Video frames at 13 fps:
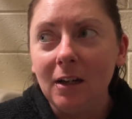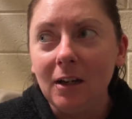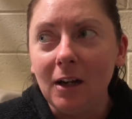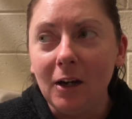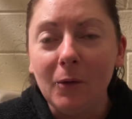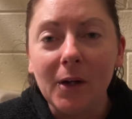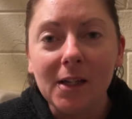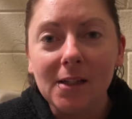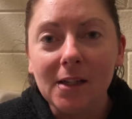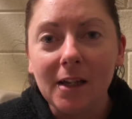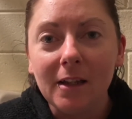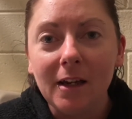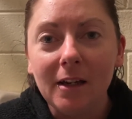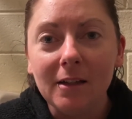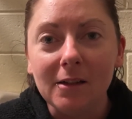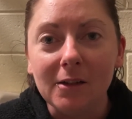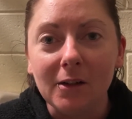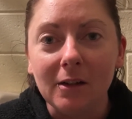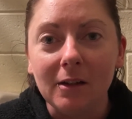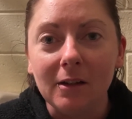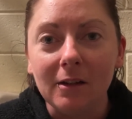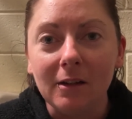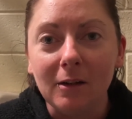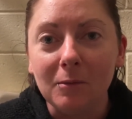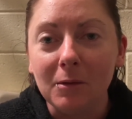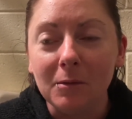always say that, so
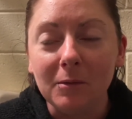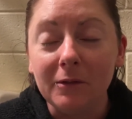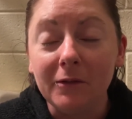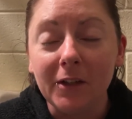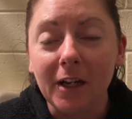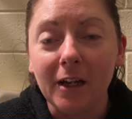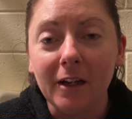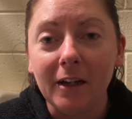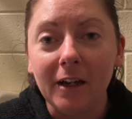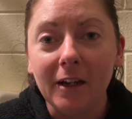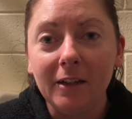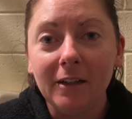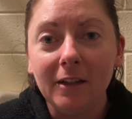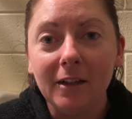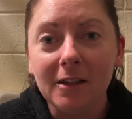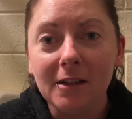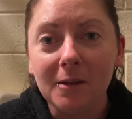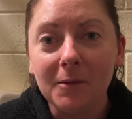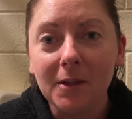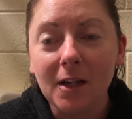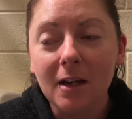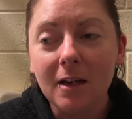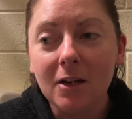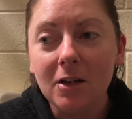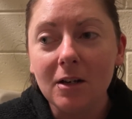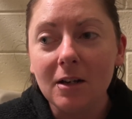I'll probably forget again at some
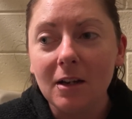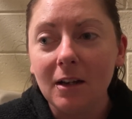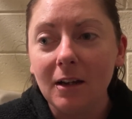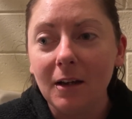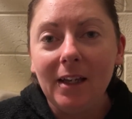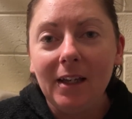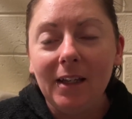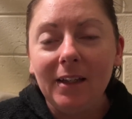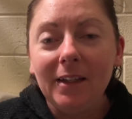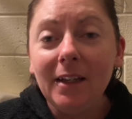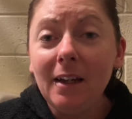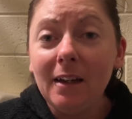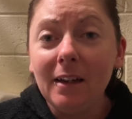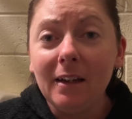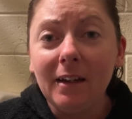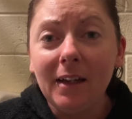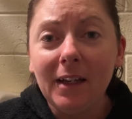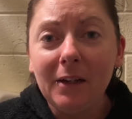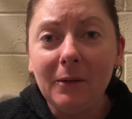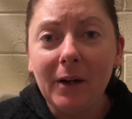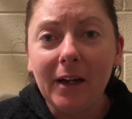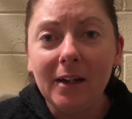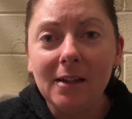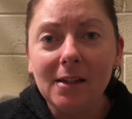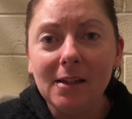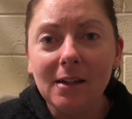stage. Yeah,
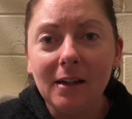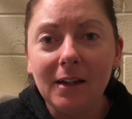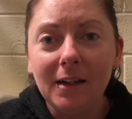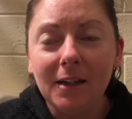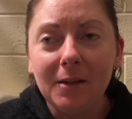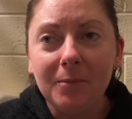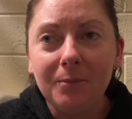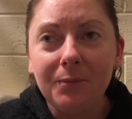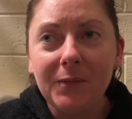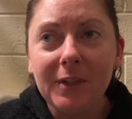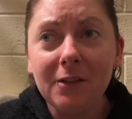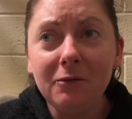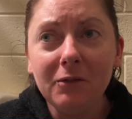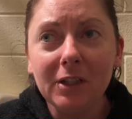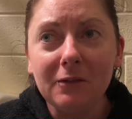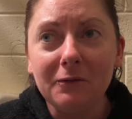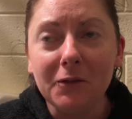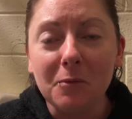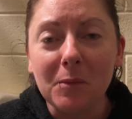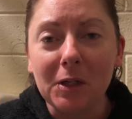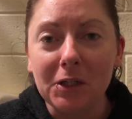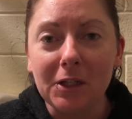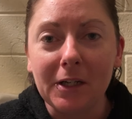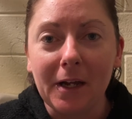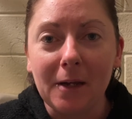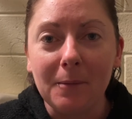anyways, I didn't really film much
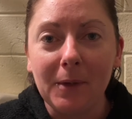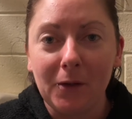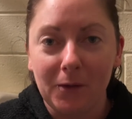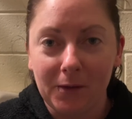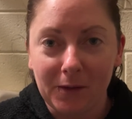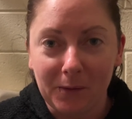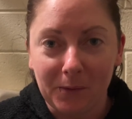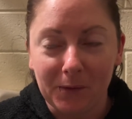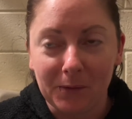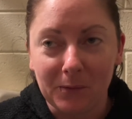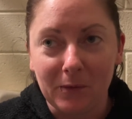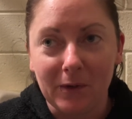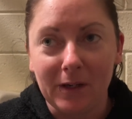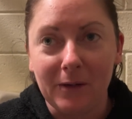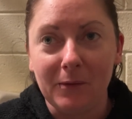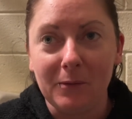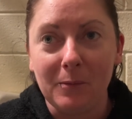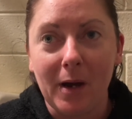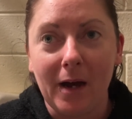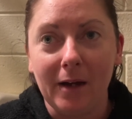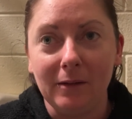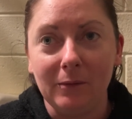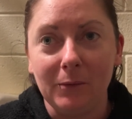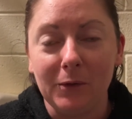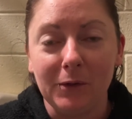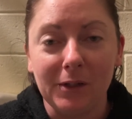today because I was walking with Matt and
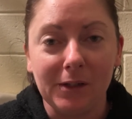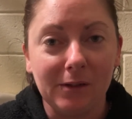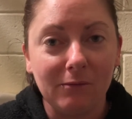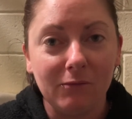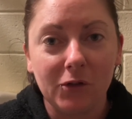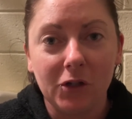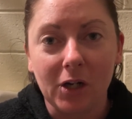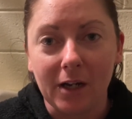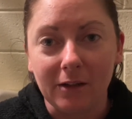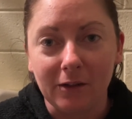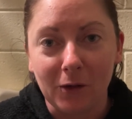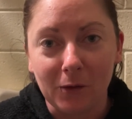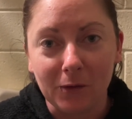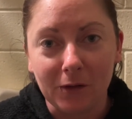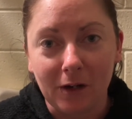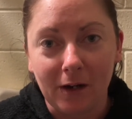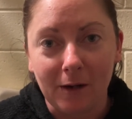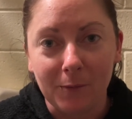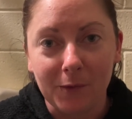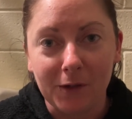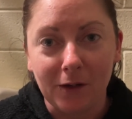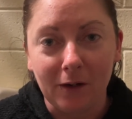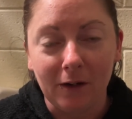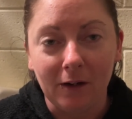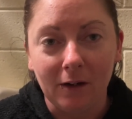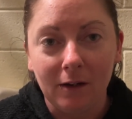we were just chatting the whole time,
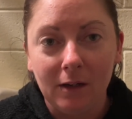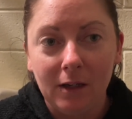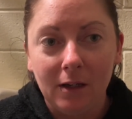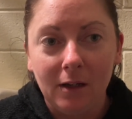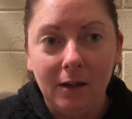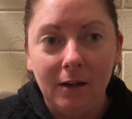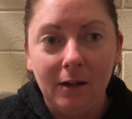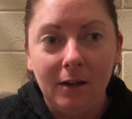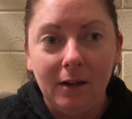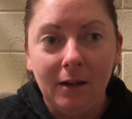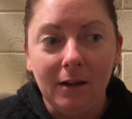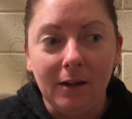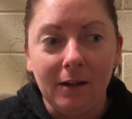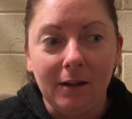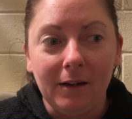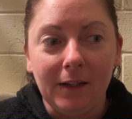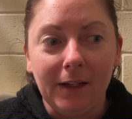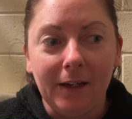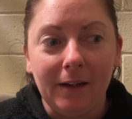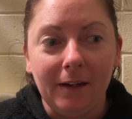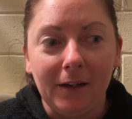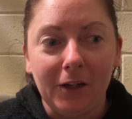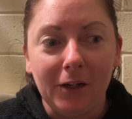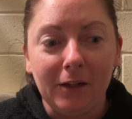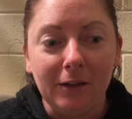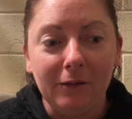so yeah, I
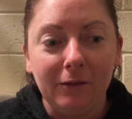kind of